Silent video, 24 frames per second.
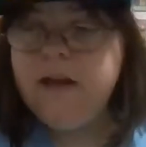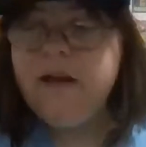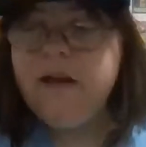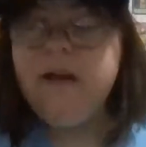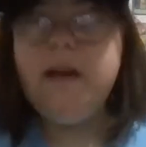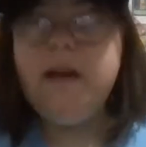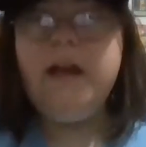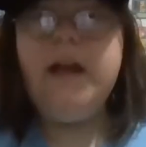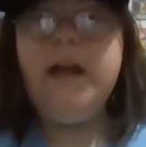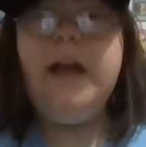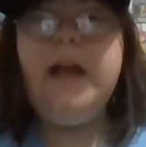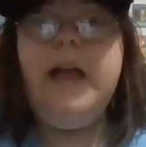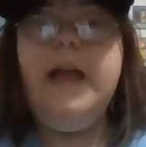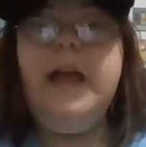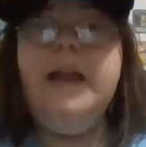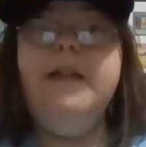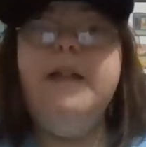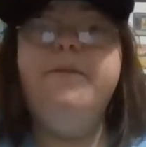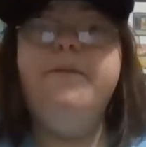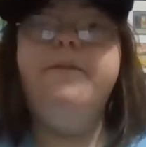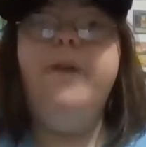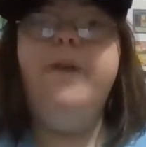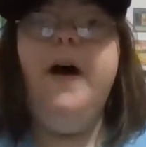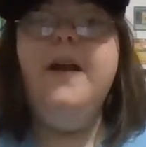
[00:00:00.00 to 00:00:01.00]
And the
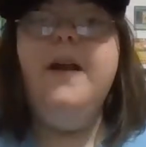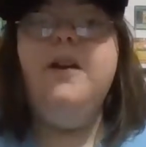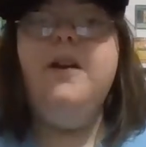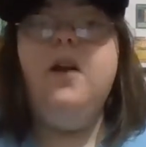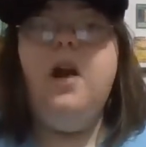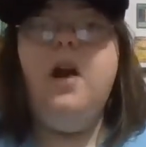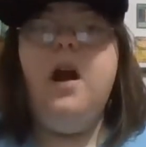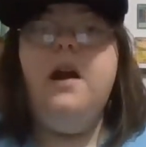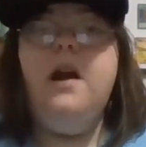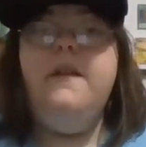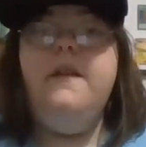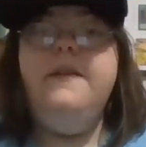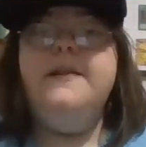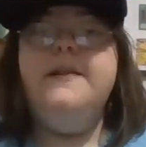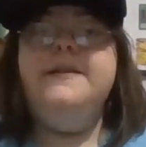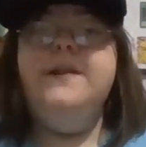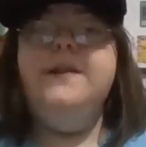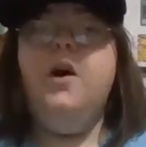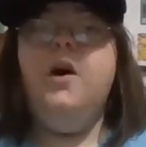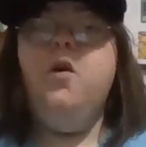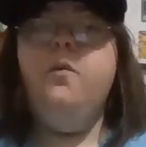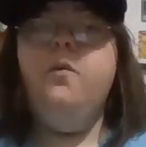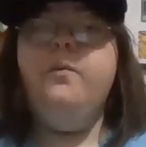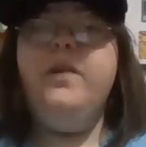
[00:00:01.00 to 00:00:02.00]
final card of this
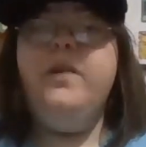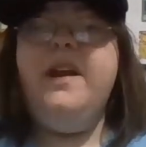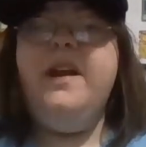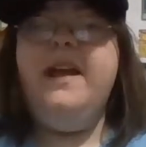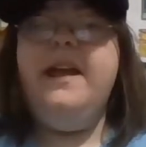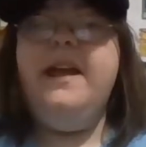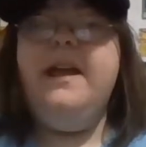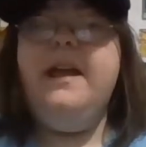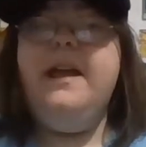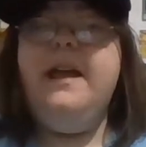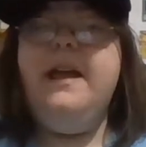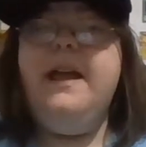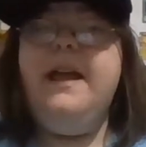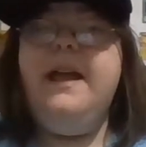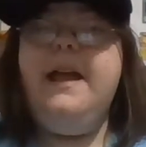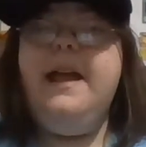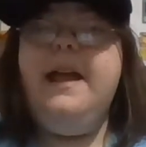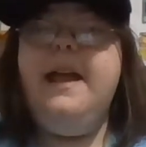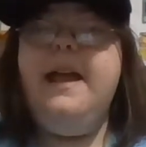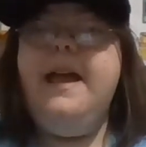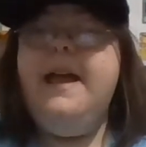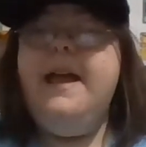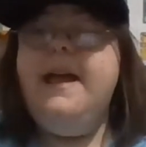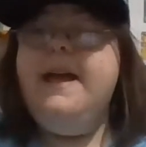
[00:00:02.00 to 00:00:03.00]
opening
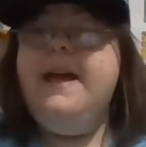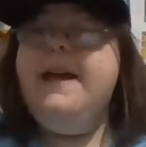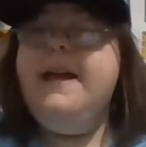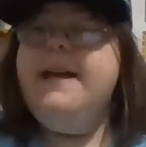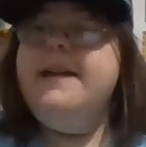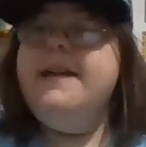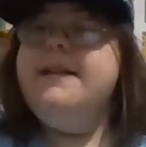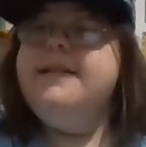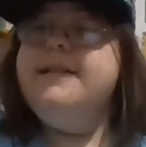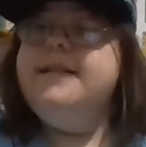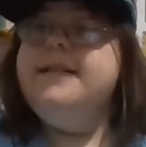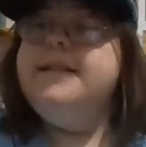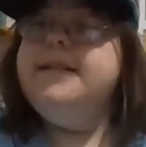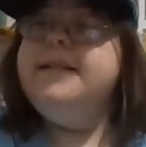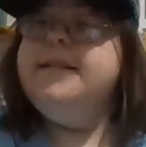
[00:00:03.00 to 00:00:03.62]
is